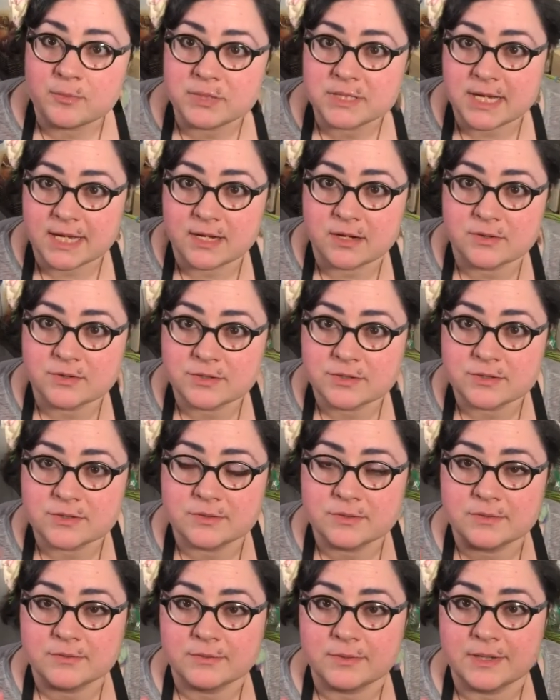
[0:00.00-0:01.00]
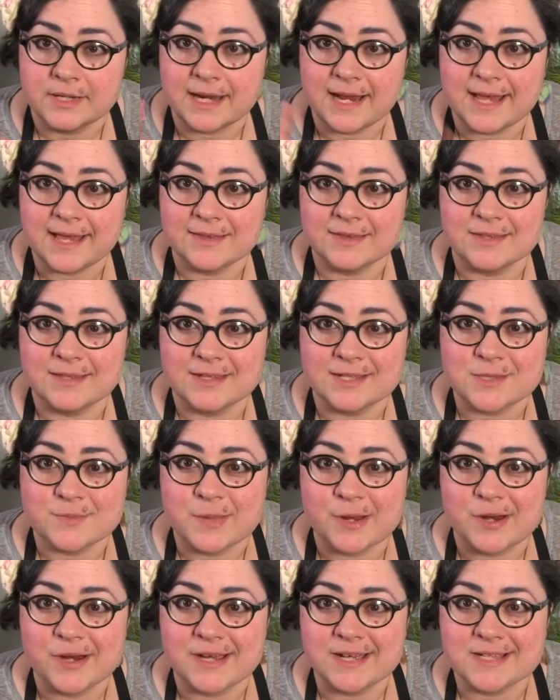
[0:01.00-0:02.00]
potatoes we're gonna add the
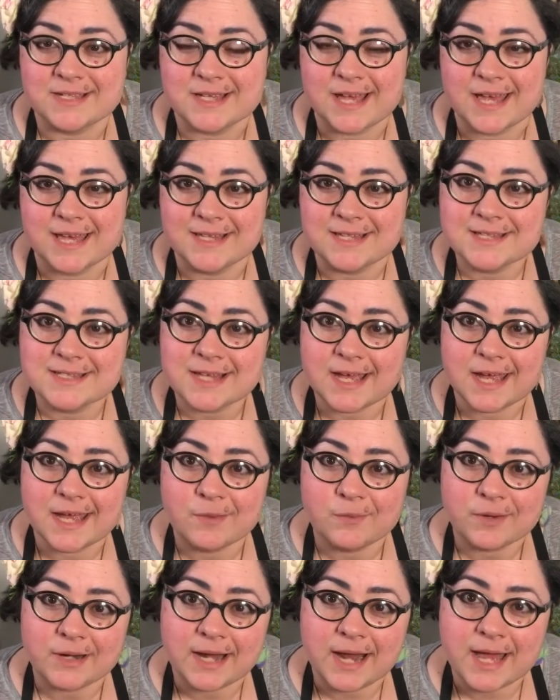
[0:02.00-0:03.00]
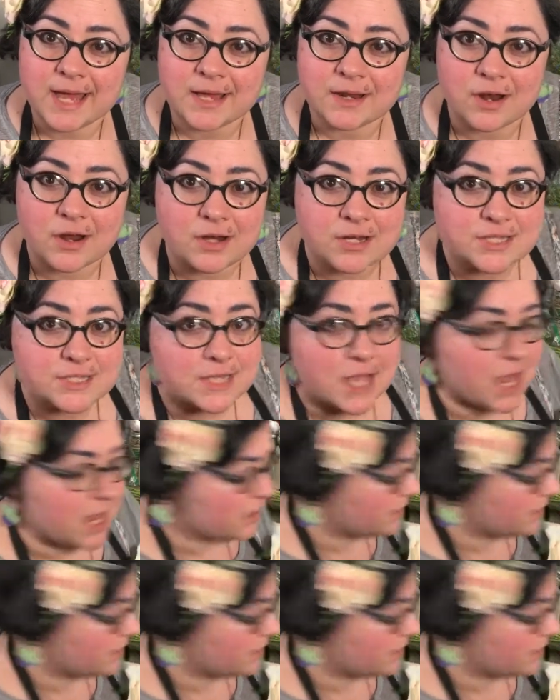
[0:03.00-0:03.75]
asparagus ends and we're gonna add our stock.